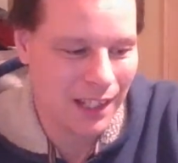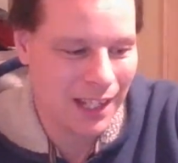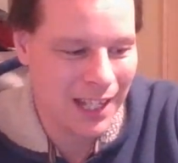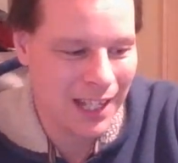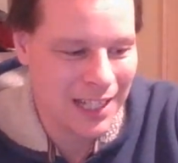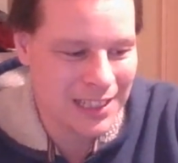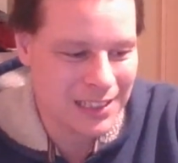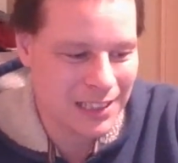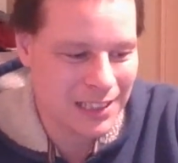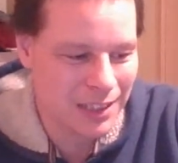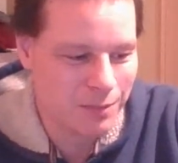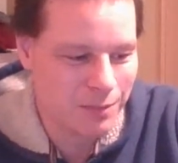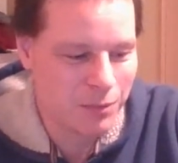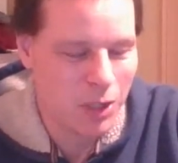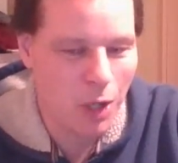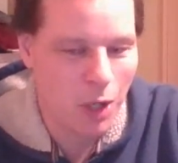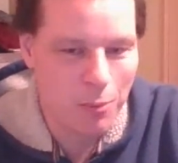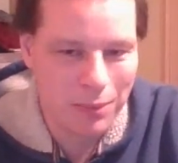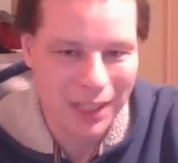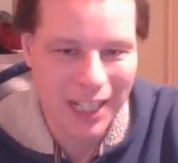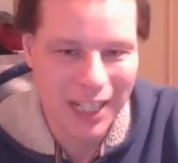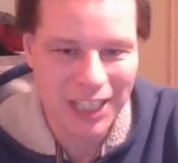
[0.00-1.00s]
it's a
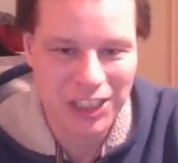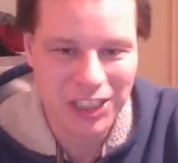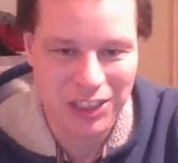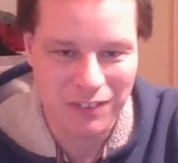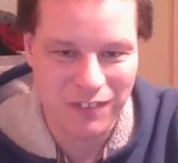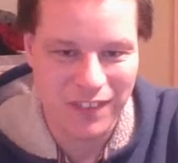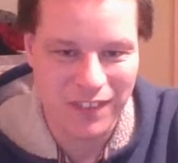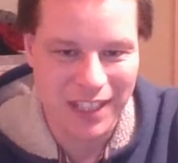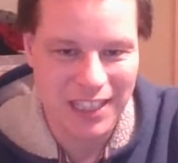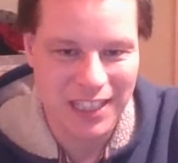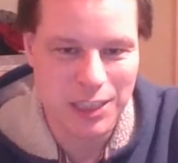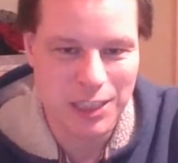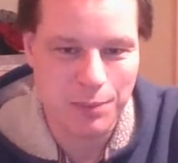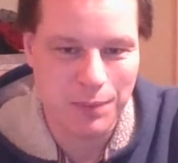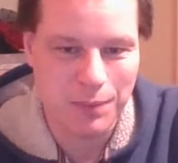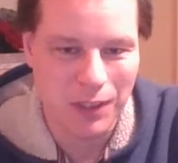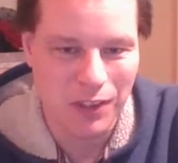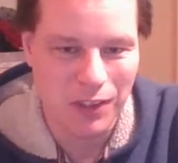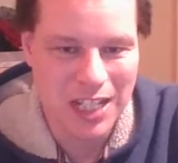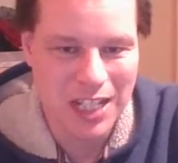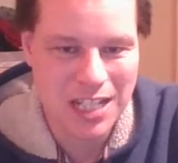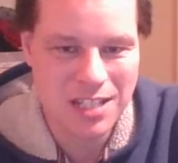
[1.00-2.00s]
combination of things, to
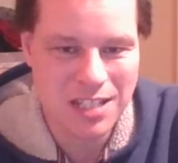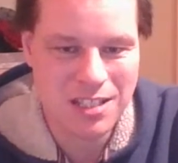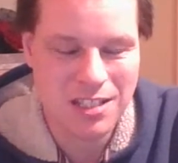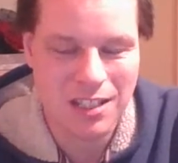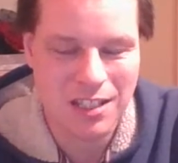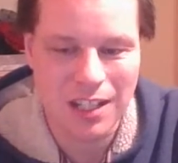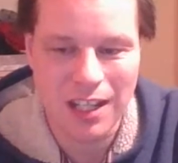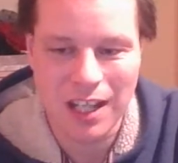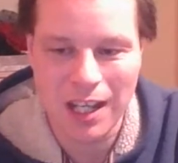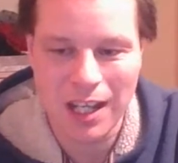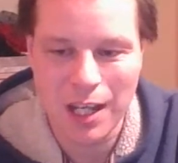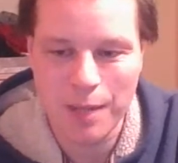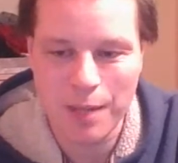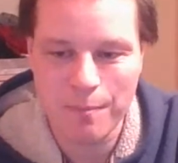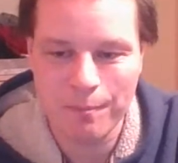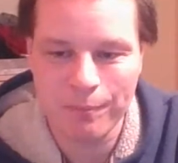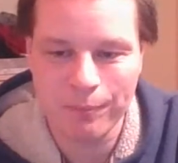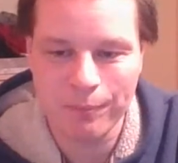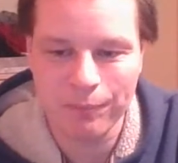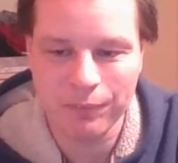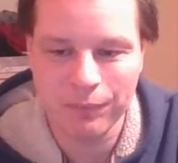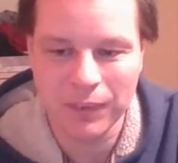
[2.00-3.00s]
be honest.
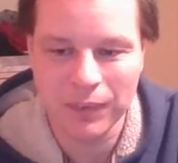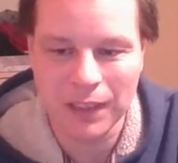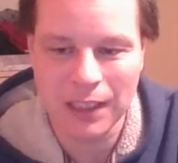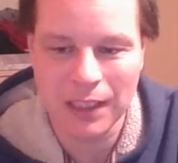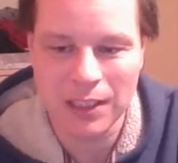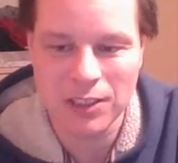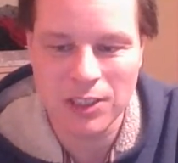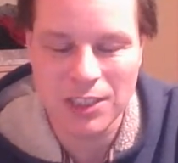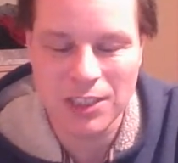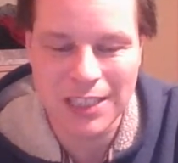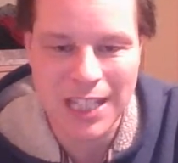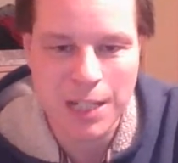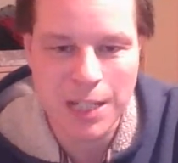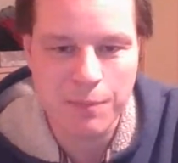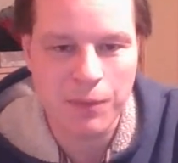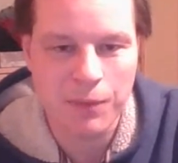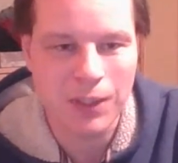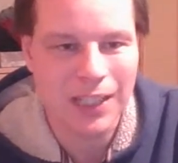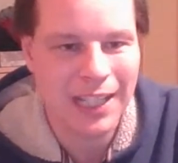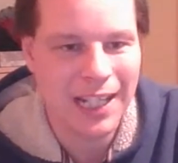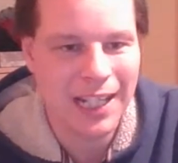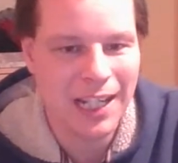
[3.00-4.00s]
Does
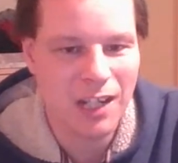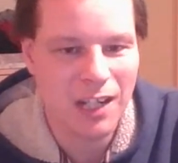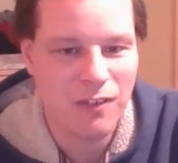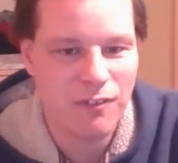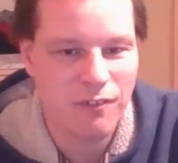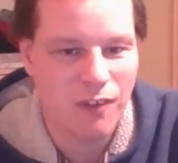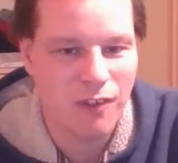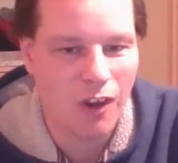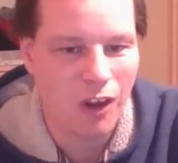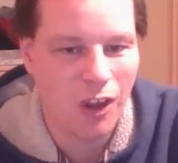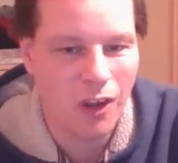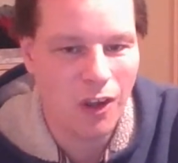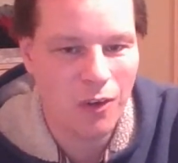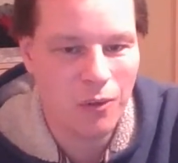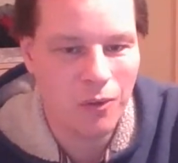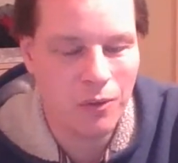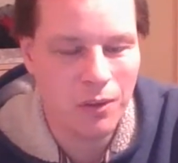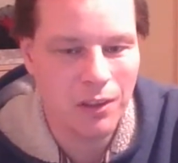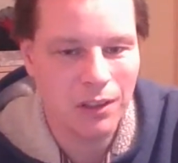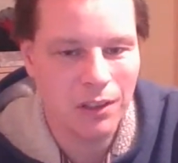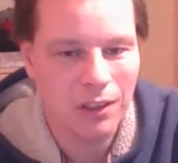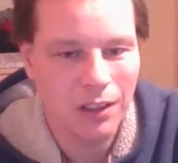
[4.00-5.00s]
anybody here
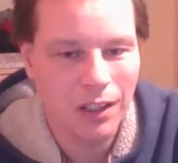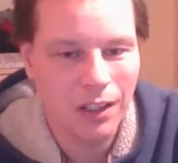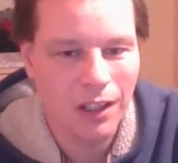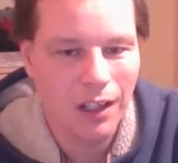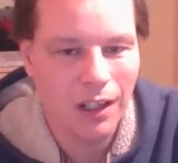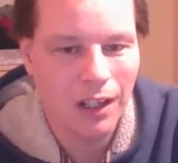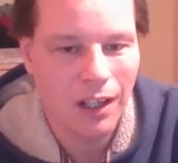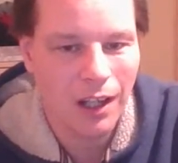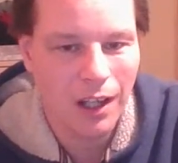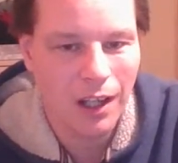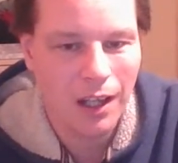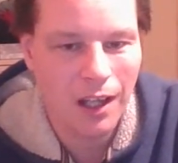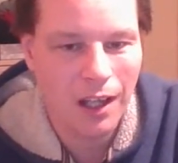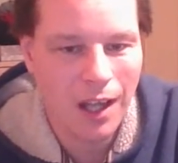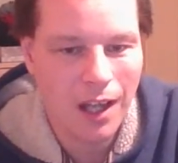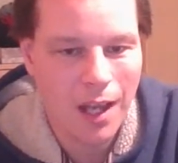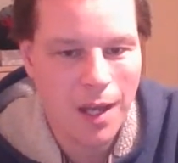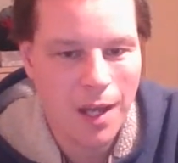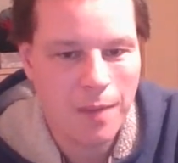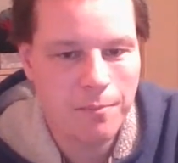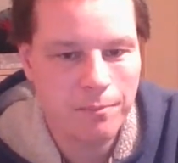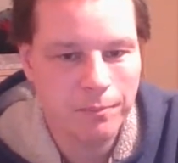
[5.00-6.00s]
follow,
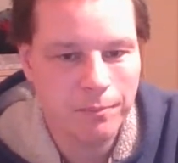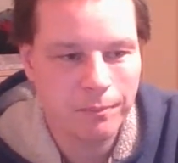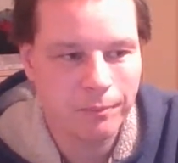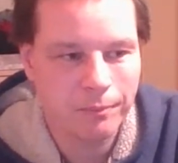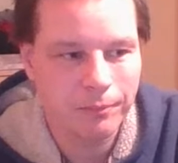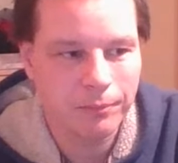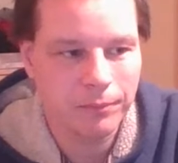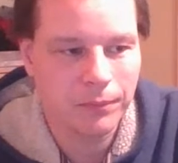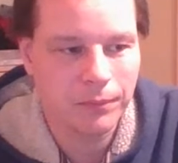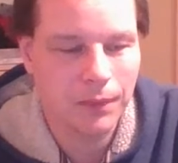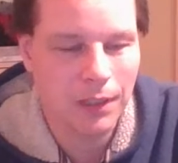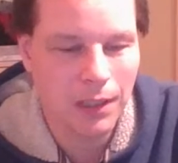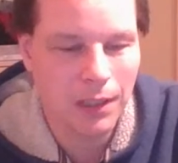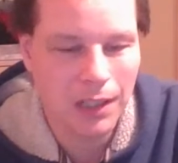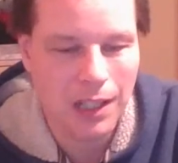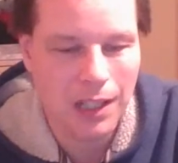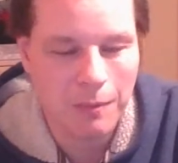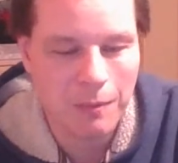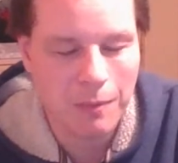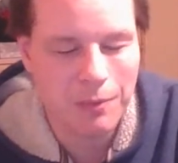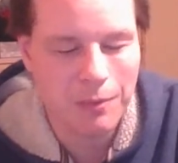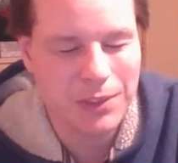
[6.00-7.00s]
I can't
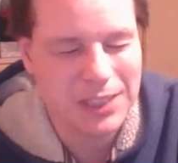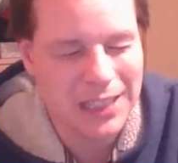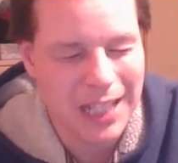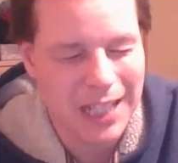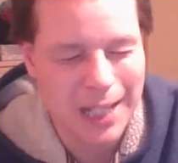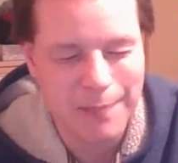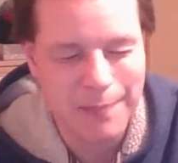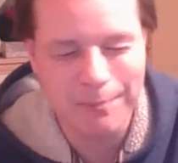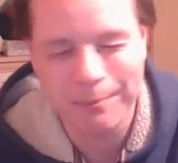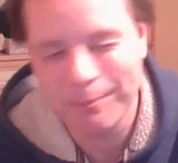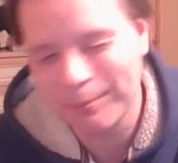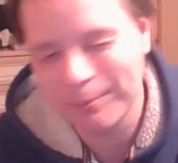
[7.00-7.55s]
remember his name.